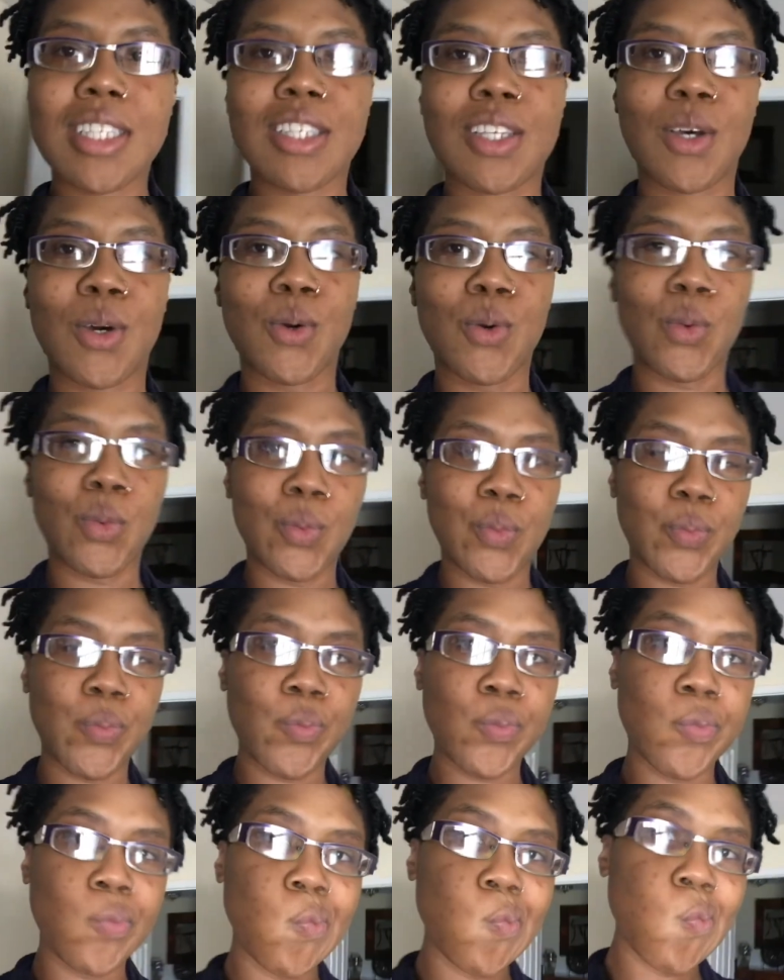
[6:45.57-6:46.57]
so
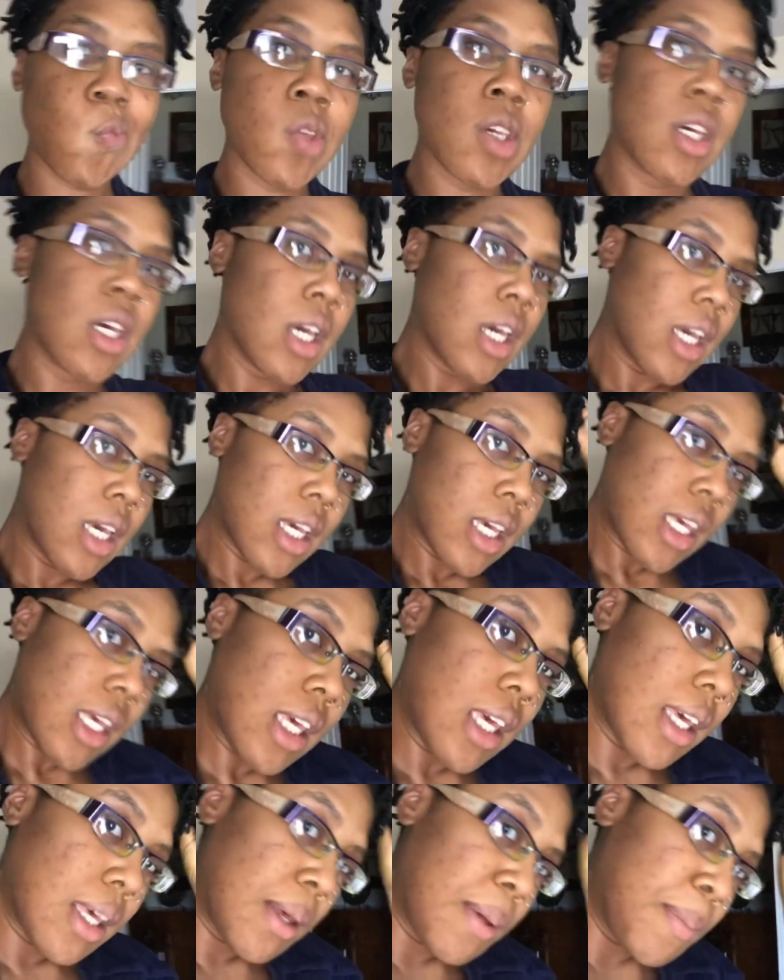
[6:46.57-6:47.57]

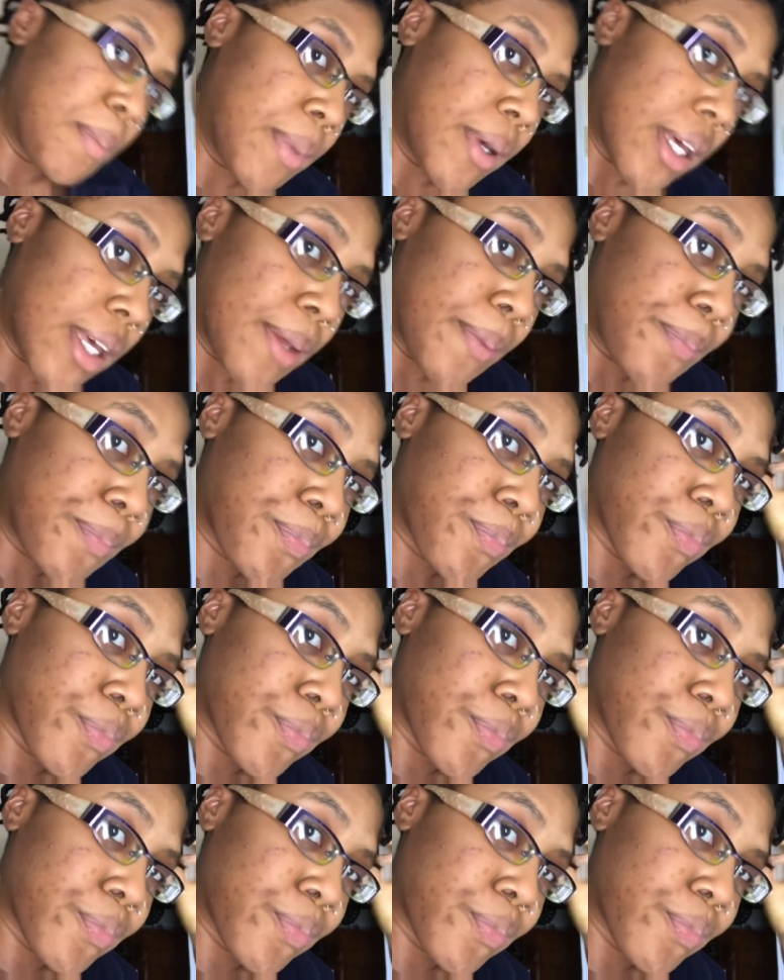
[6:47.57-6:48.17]
yeah, but